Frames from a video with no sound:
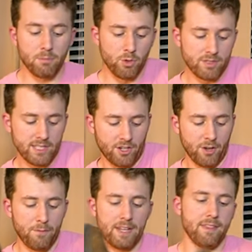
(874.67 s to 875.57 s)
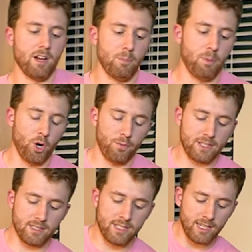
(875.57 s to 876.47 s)
boots. They're gonna fit in there
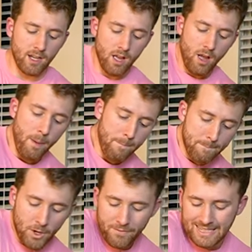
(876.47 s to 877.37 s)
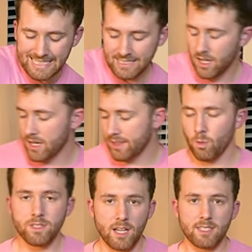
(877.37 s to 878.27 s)
perfectly perfectly snug, and then
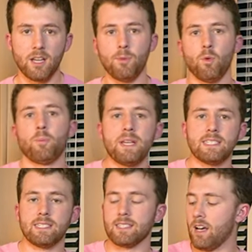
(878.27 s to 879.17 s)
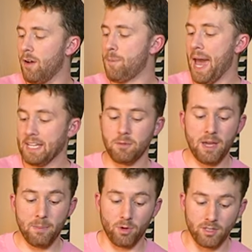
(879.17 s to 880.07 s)
we'll toss a couple more pieces of packing
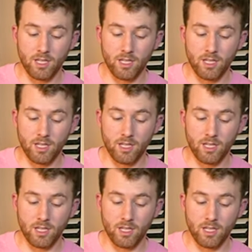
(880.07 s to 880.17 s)
paper on